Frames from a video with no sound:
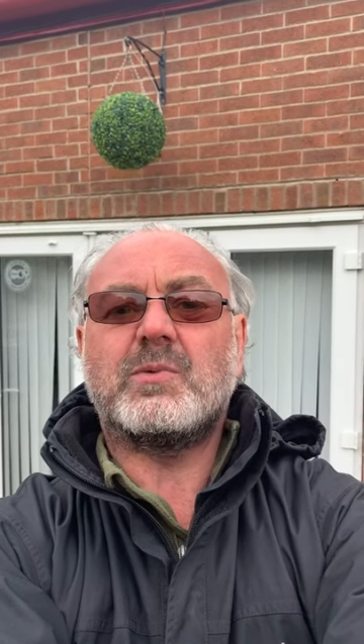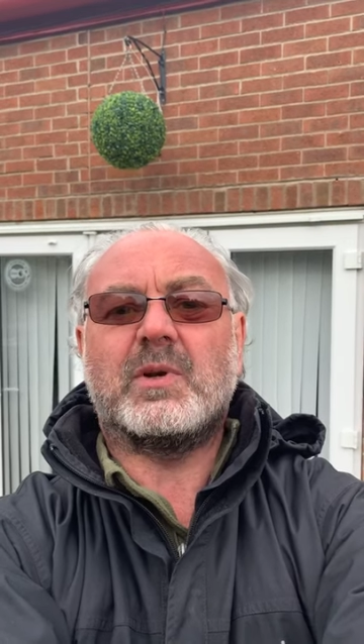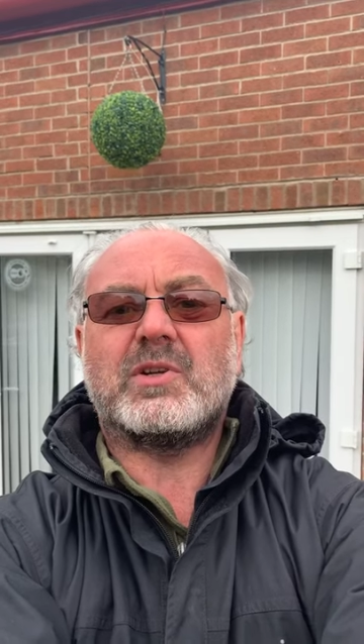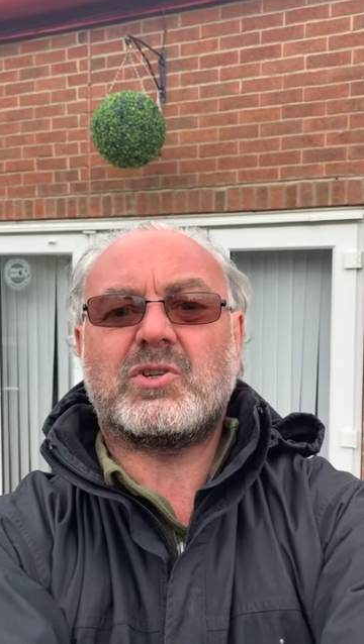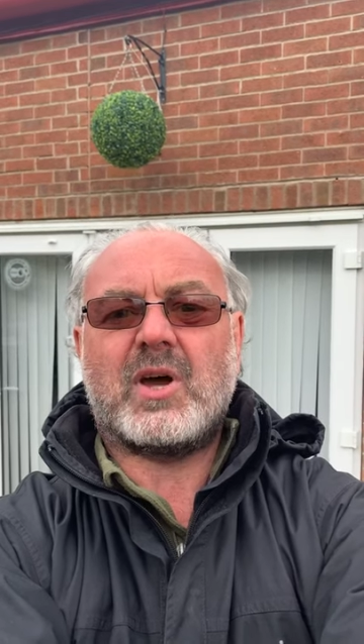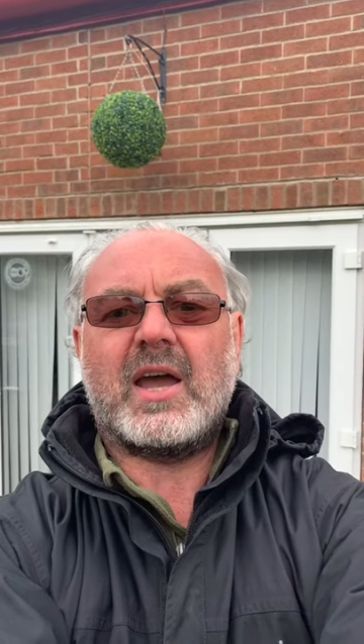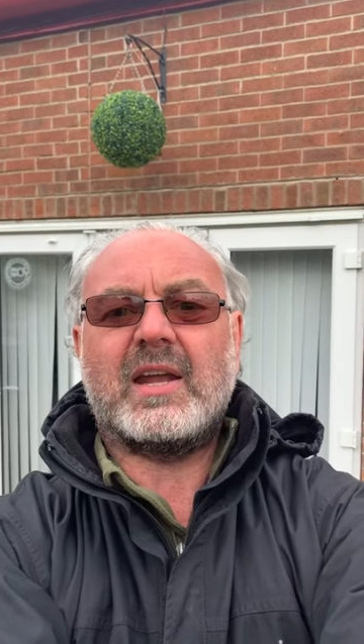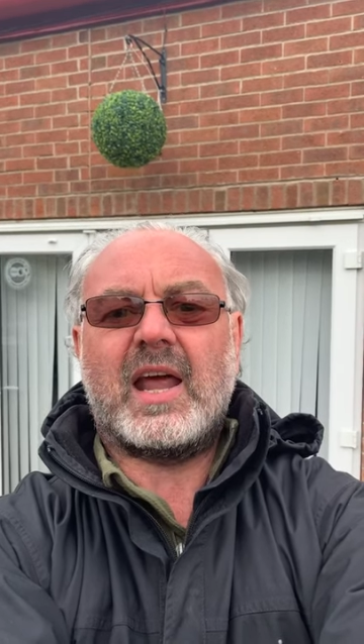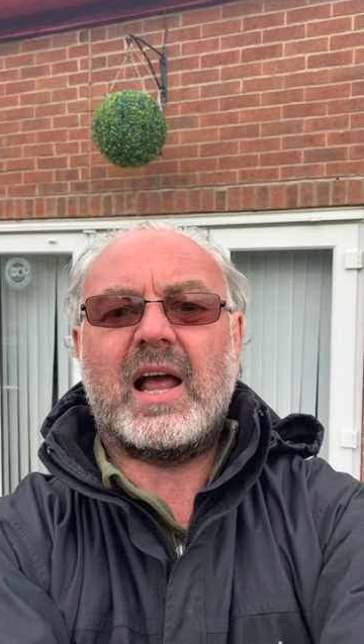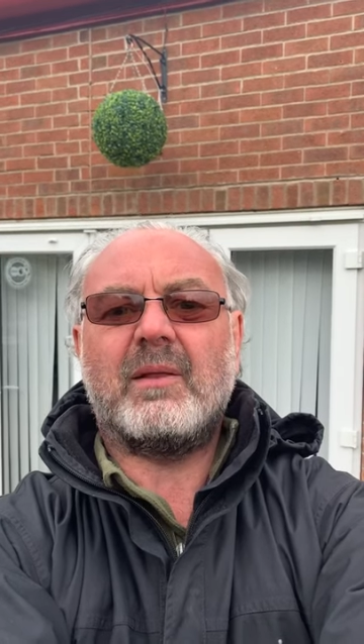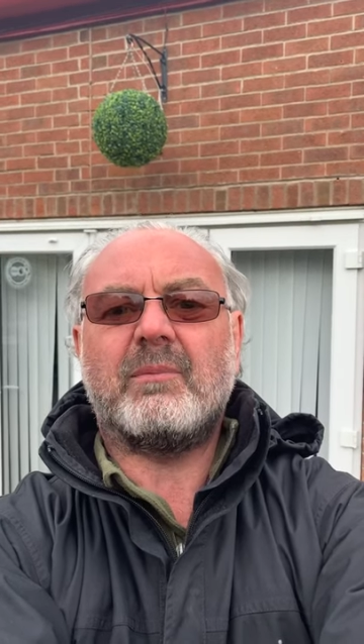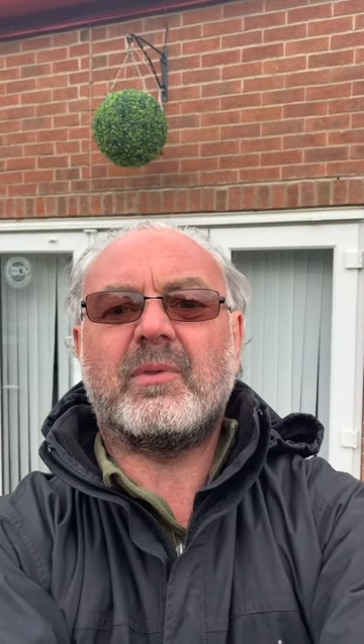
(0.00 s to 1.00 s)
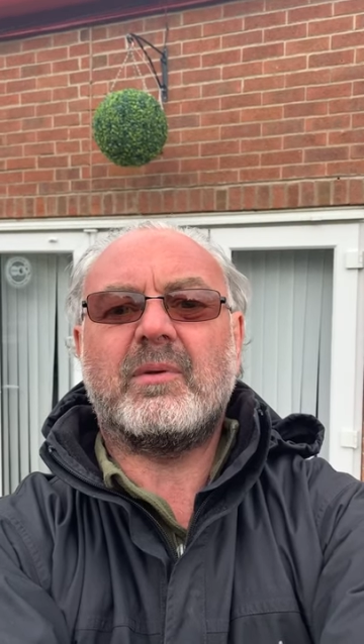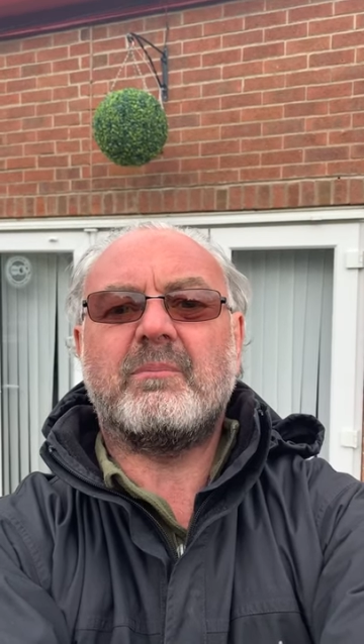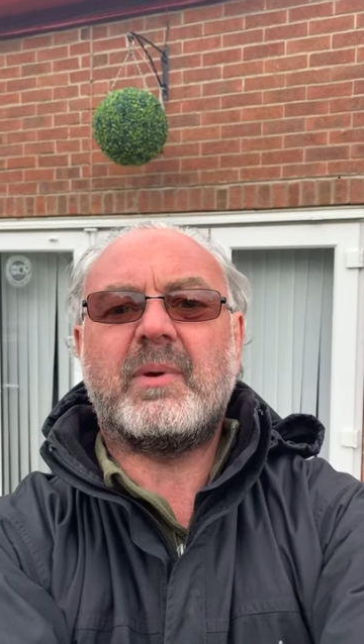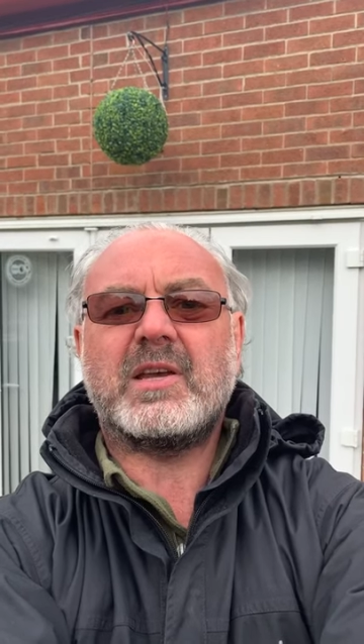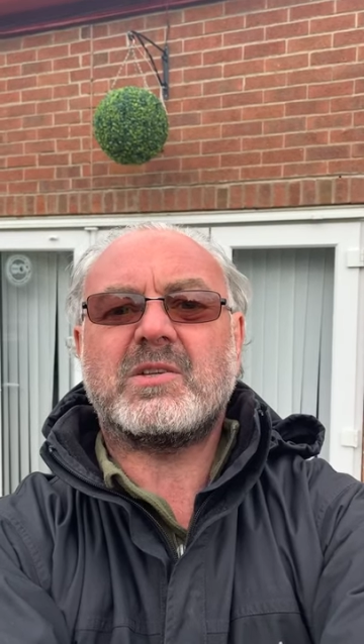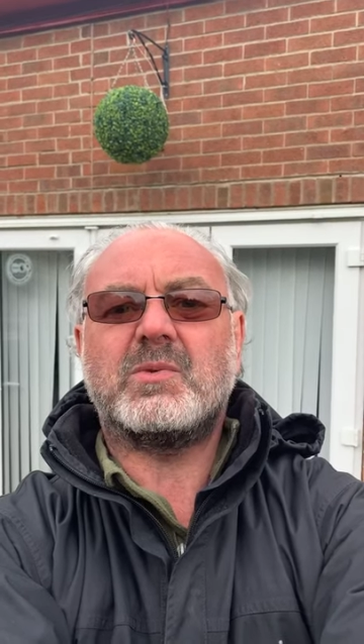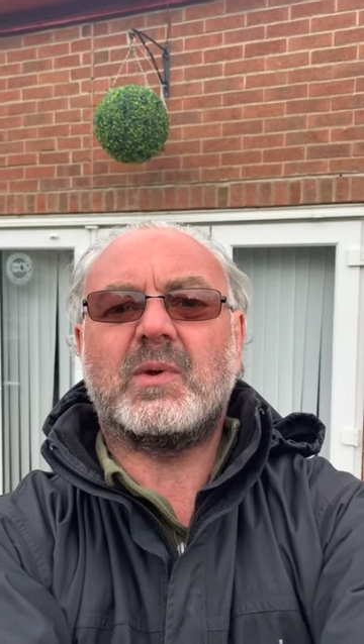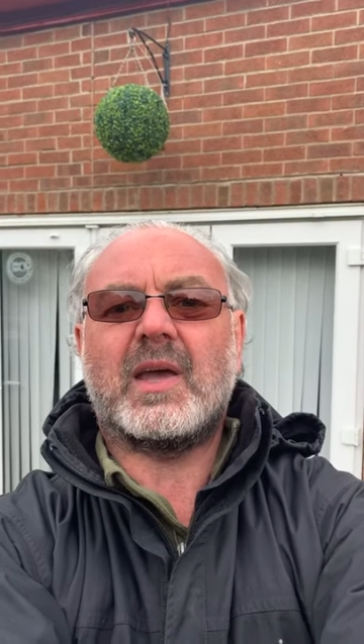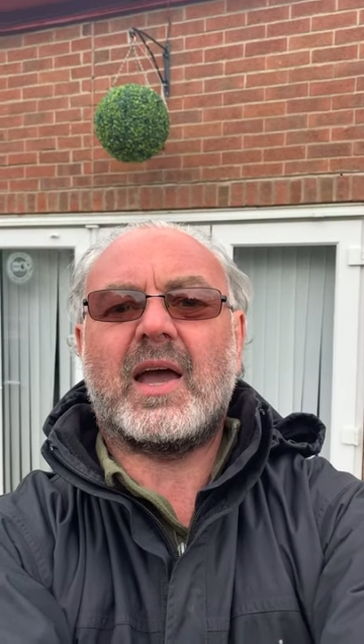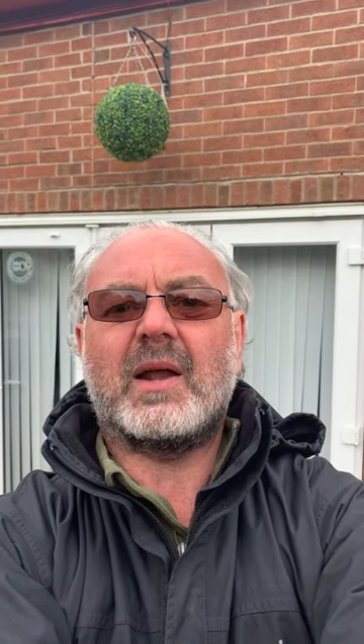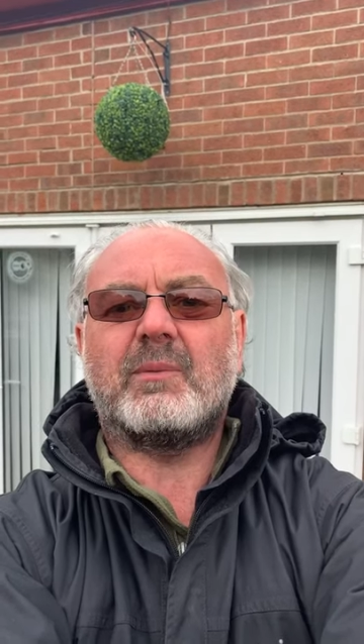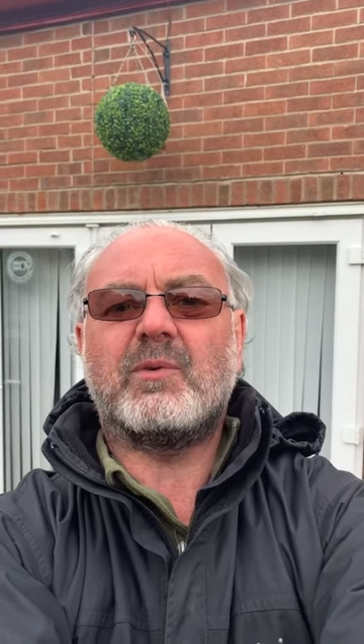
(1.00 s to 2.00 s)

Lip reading: we'll try and help them best we can.